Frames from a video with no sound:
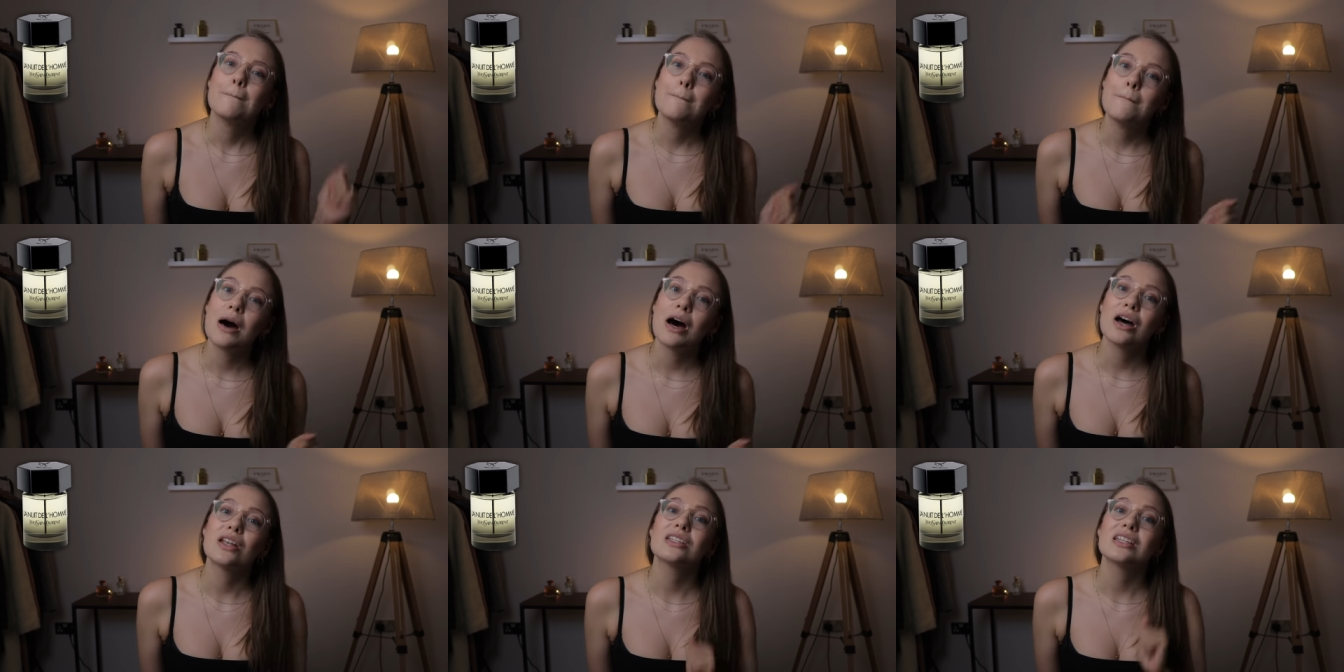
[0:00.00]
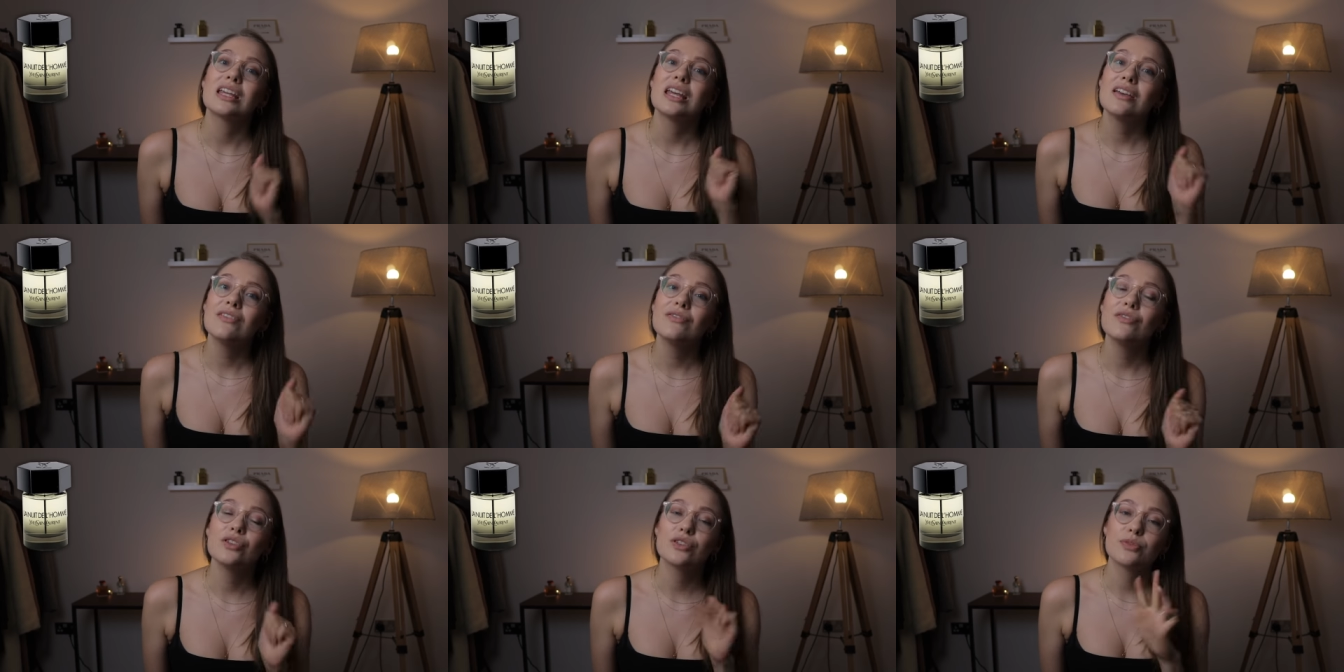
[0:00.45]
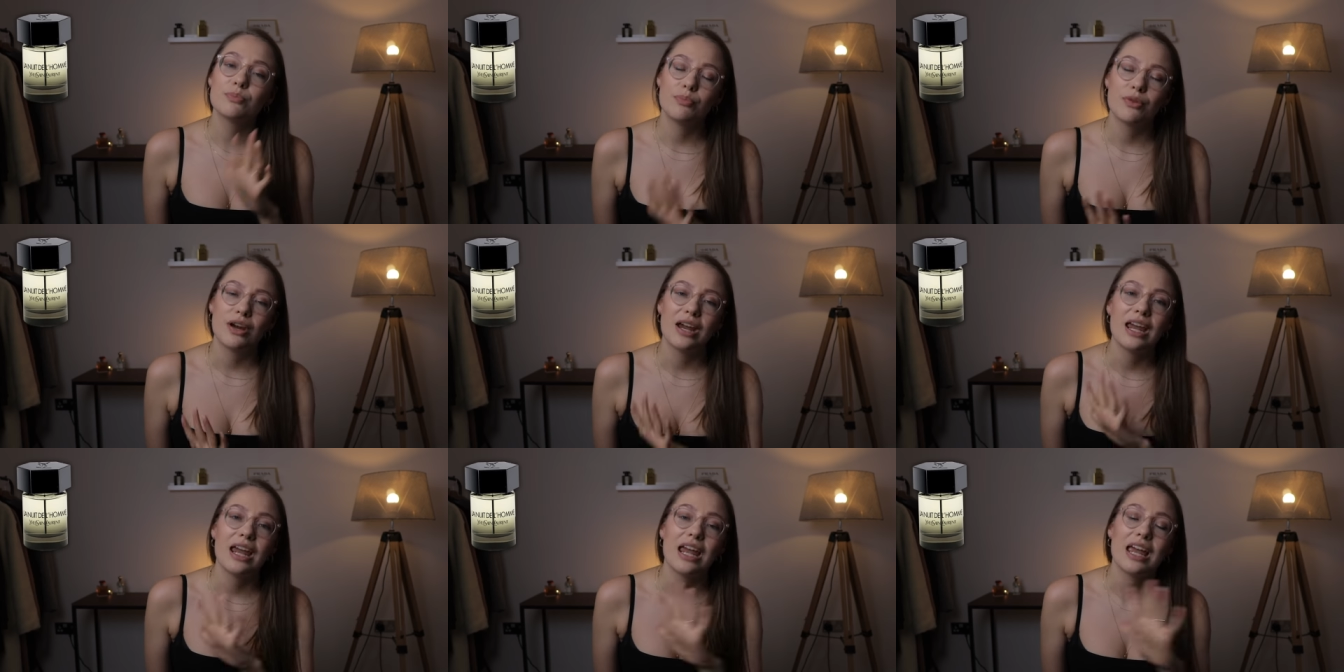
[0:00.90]
but if you
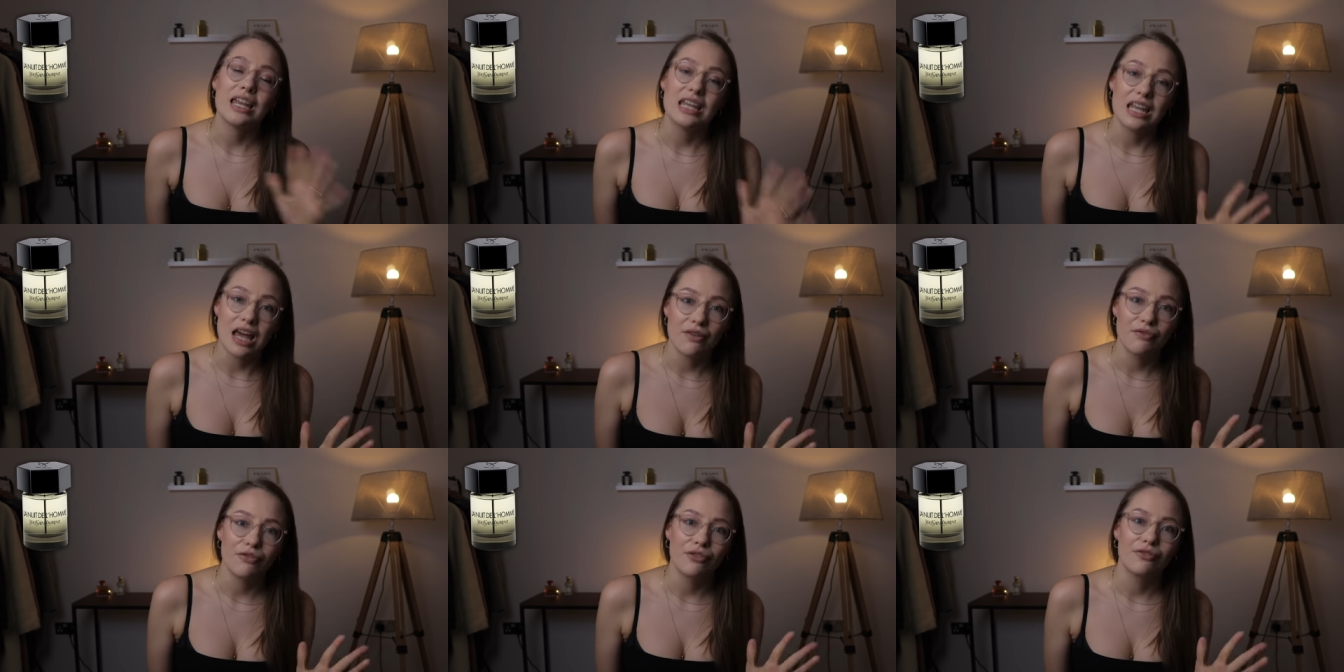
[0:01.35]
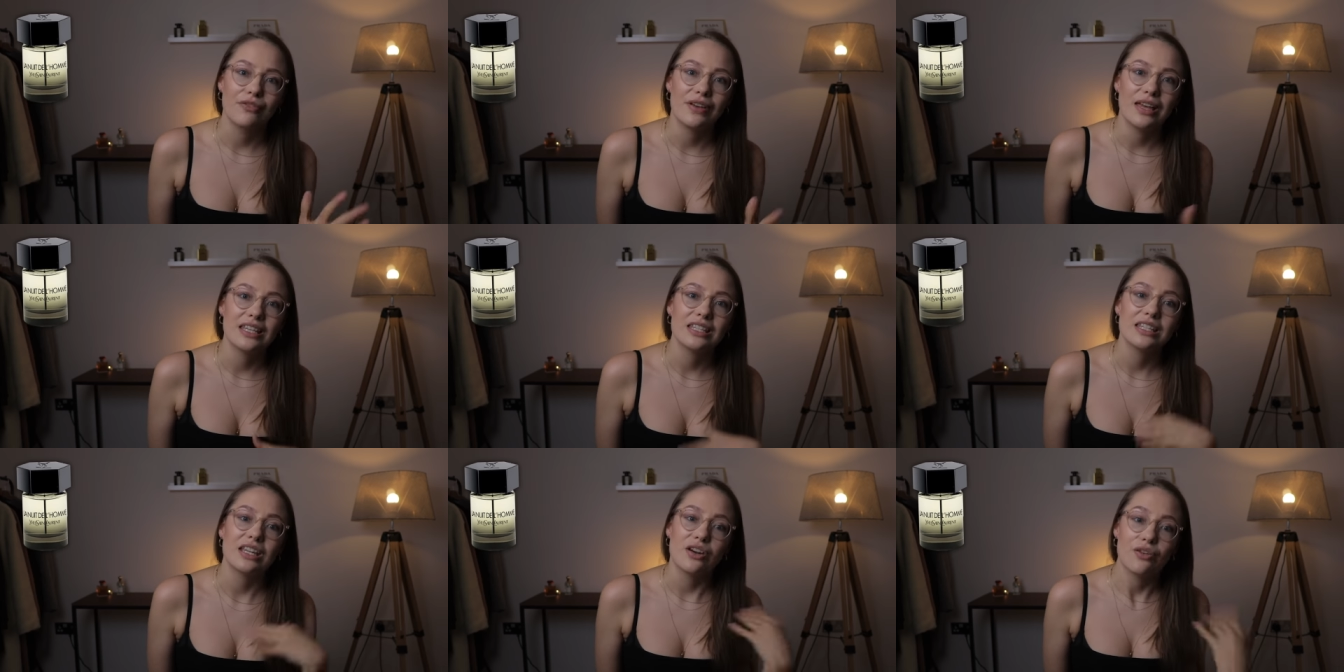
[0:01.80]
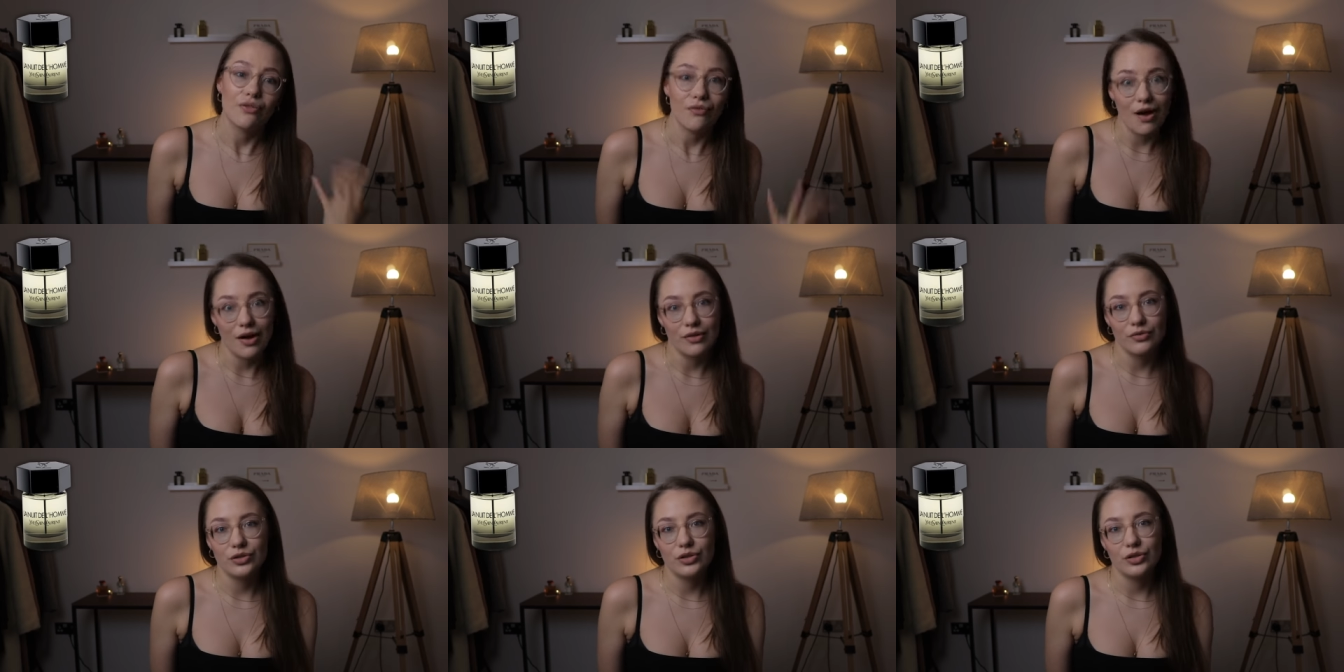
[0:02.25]
spray enough of it
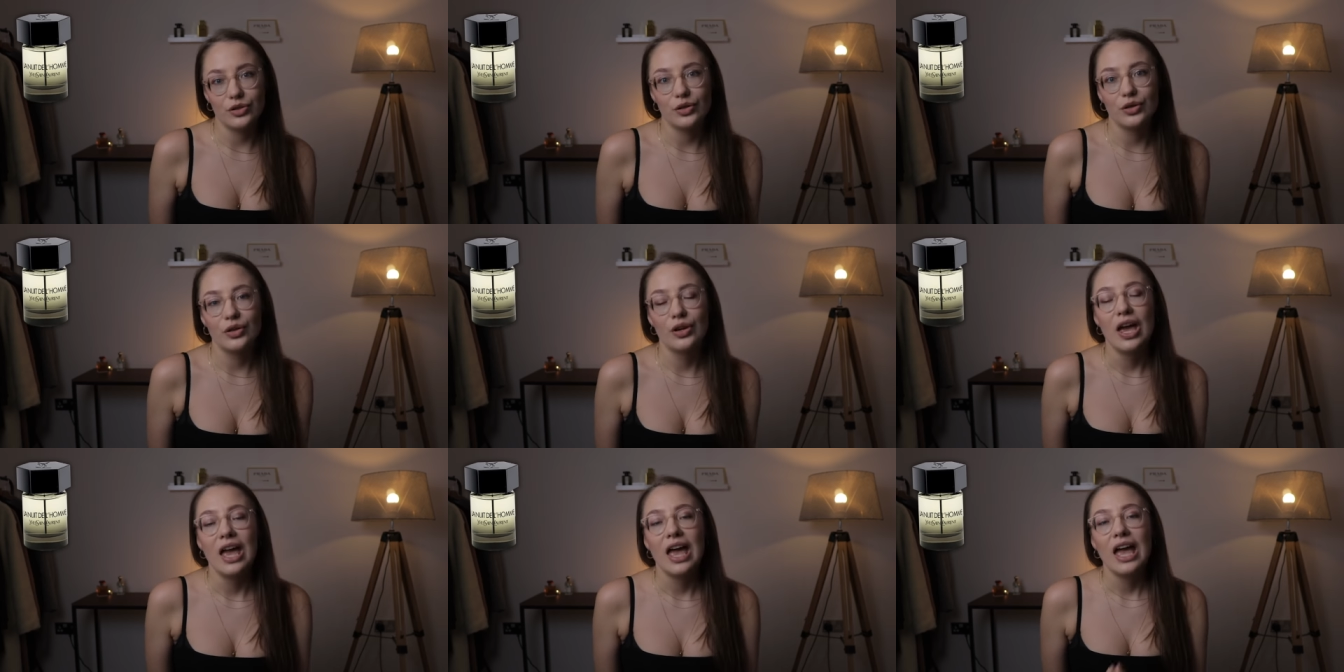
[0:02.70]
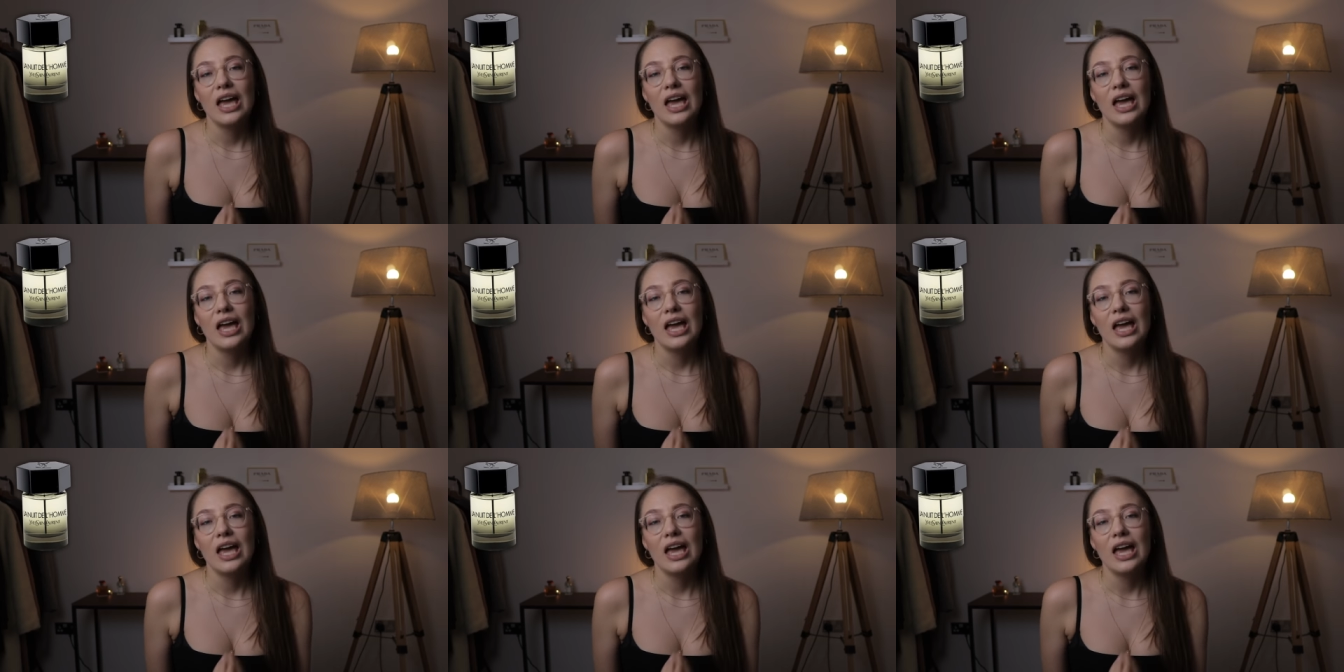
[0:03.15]
around you,